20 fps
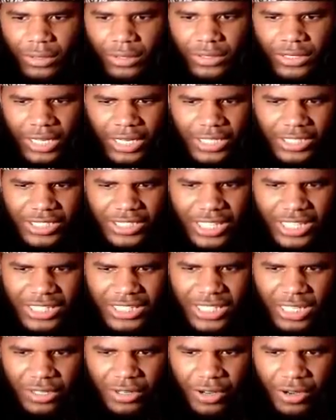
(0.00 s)
Is that a
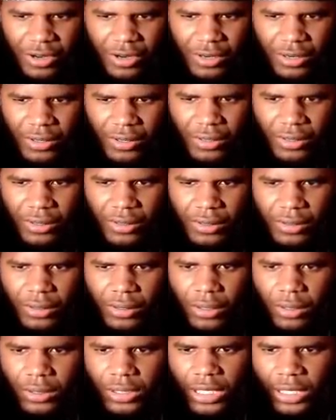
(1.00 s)
chest down here?
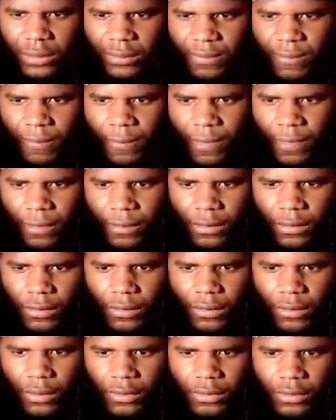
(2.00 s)
Hold up. Mine!
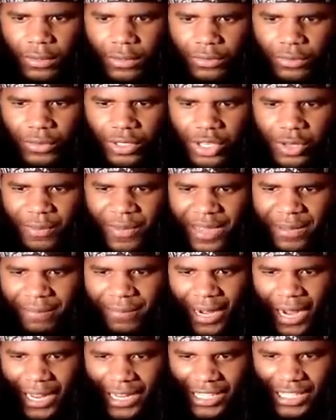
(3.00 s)
Mine! What do you mean
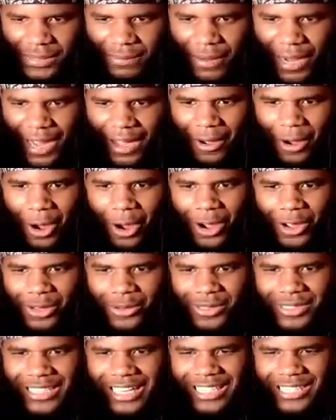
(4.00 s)
mine? mine? It's my. Oh,
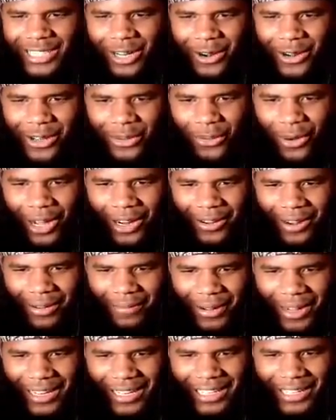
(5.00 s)
you in the dirty water.
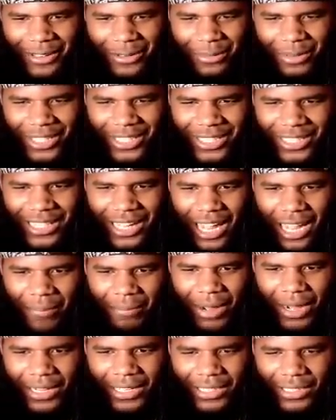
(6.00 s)
I'm out of here, bro.
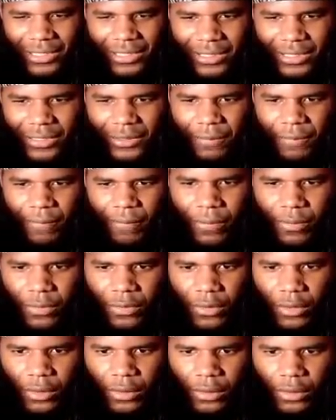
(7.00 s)
I'm out of here. Say,
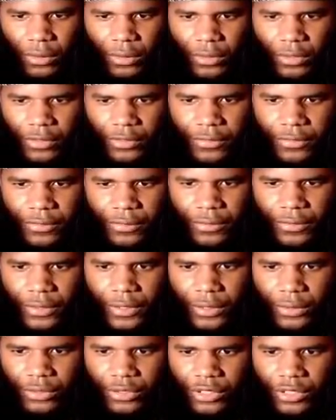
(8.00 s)
you'll float you'll
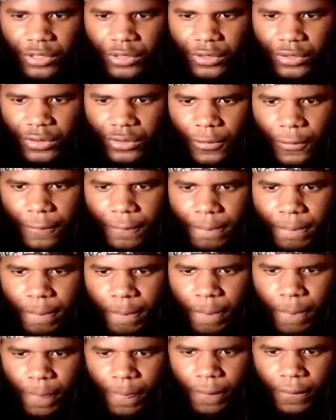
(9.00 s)
too. float too.
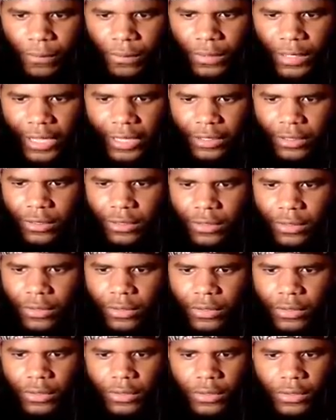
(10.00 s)
Why does like, that sound
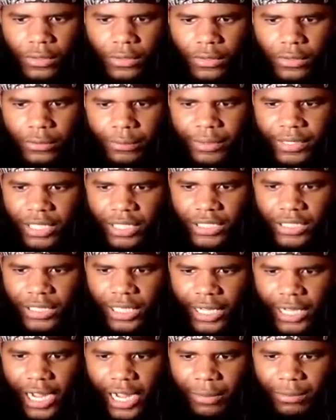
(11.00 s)
familiar? Because,
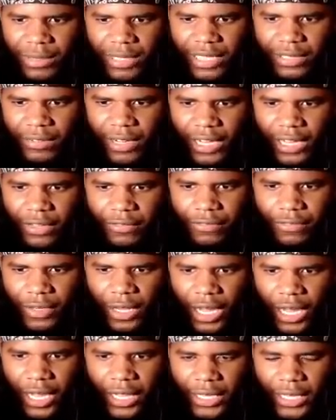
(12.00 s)
like, I believe I can
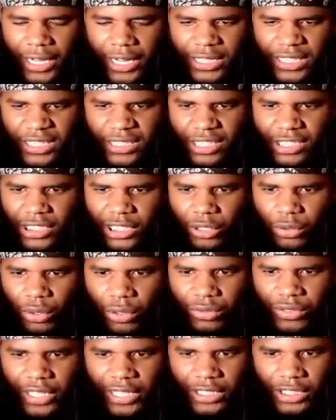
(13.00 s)
fly. Like, I think that's a
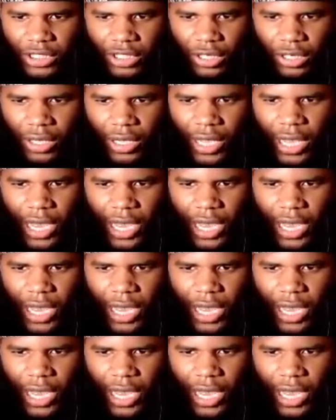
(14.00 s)
quote in that song.